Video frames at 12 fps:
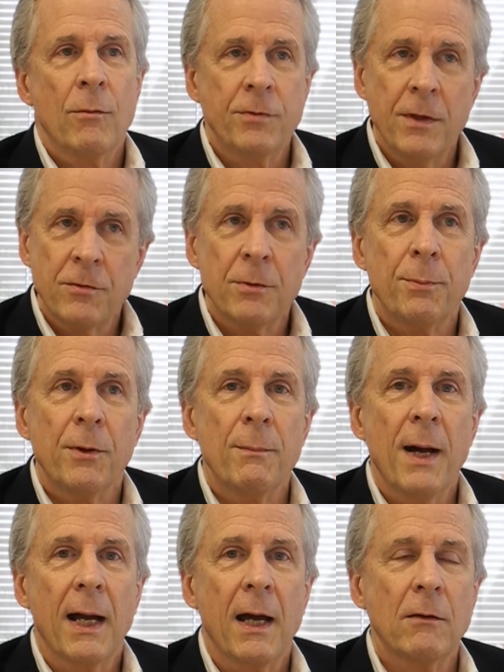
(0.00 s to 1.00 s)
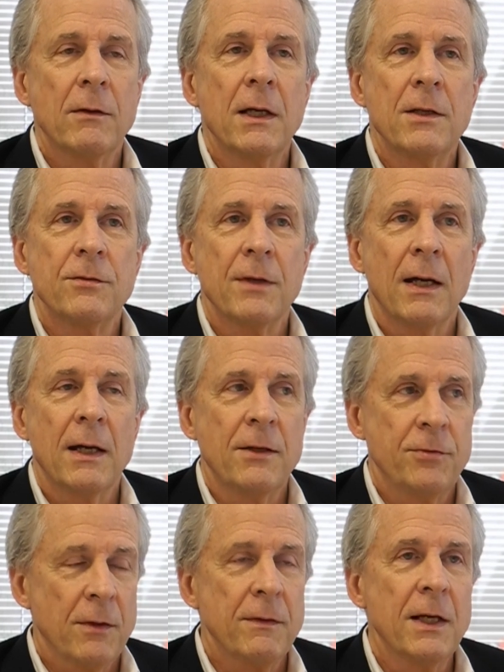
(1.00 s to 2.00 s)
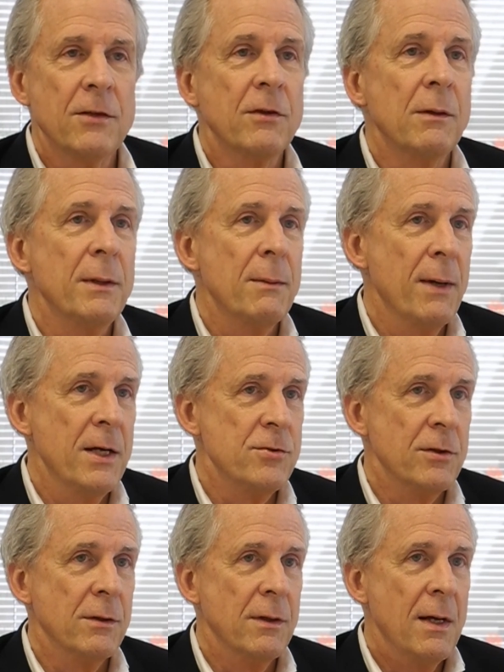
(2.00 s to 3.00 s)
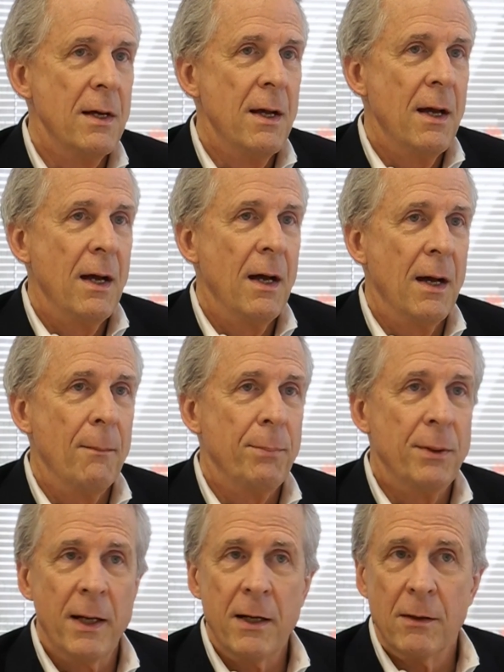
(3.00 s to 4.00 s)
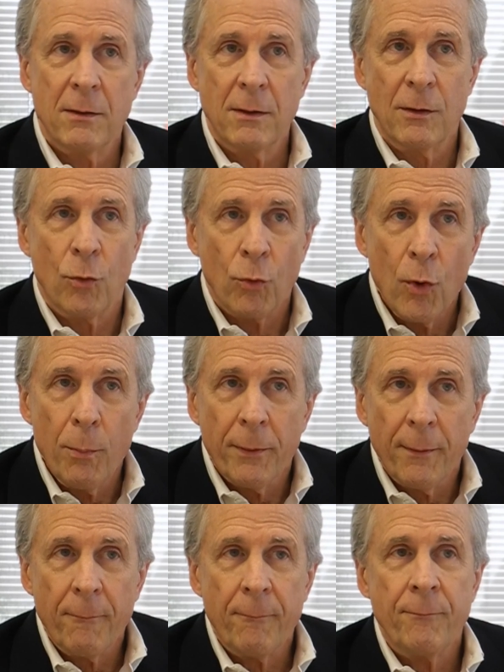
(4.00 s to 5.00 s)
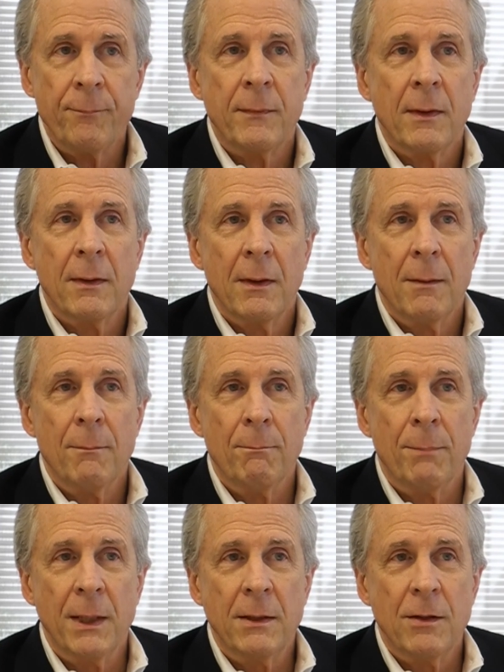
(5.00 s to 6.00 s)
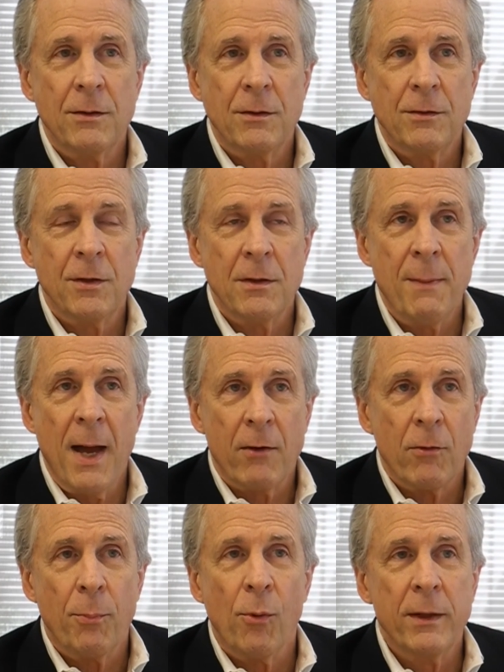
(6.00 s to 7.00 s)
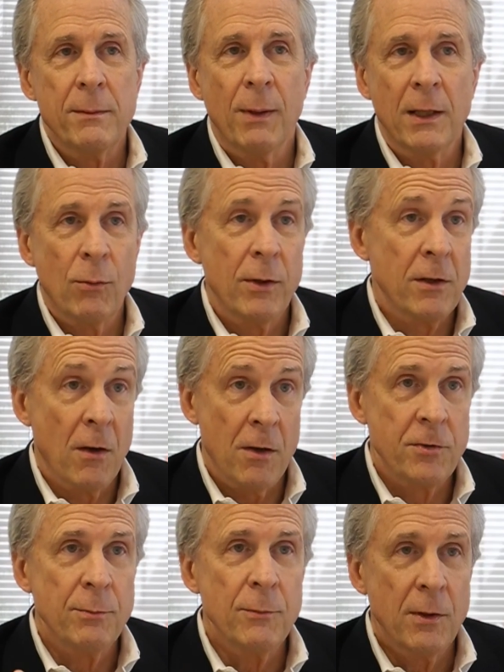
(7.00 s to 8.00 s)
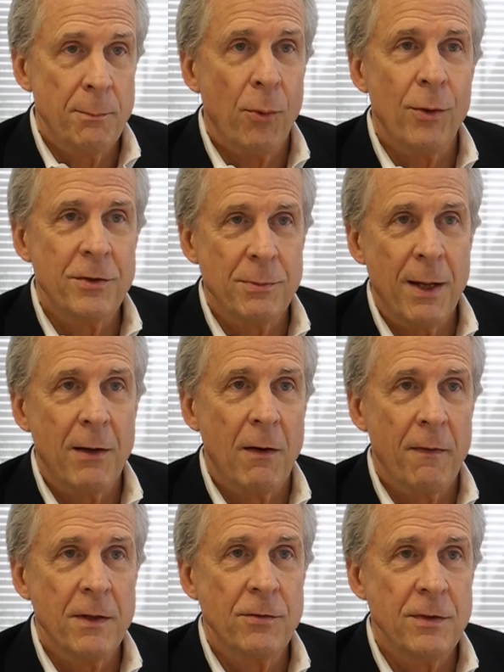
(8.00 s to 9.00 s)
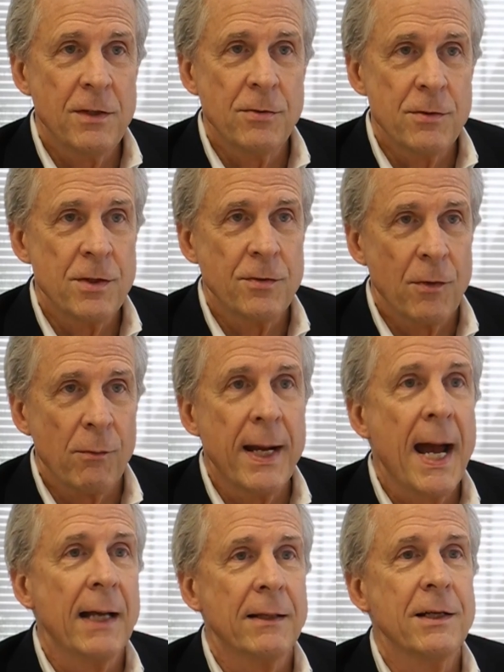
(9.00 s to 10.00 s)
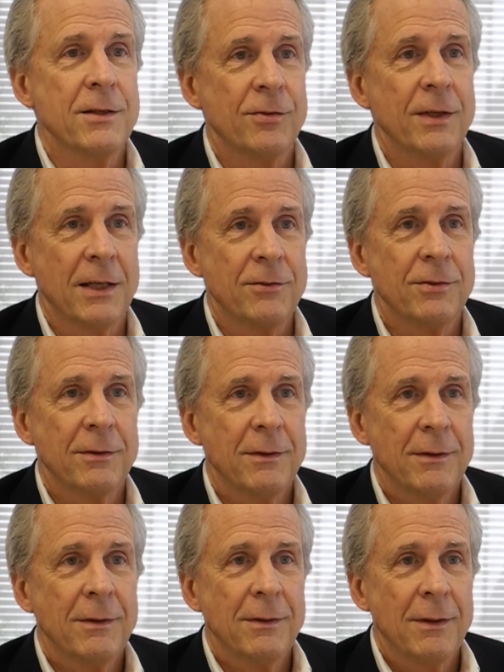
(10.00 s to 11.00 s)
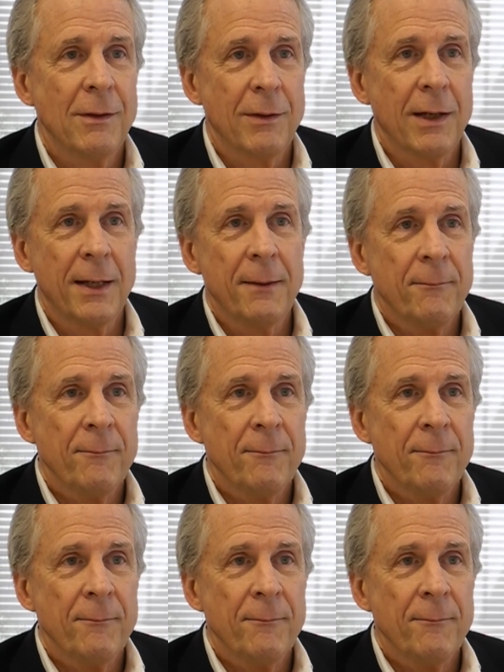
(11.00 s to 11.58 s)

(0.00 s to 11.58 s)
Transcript: We're seeing some pullback. I still think it's going to be a major player group, but to the macro point, by the way, there are some good points about all this. These are just the reality sets, okay?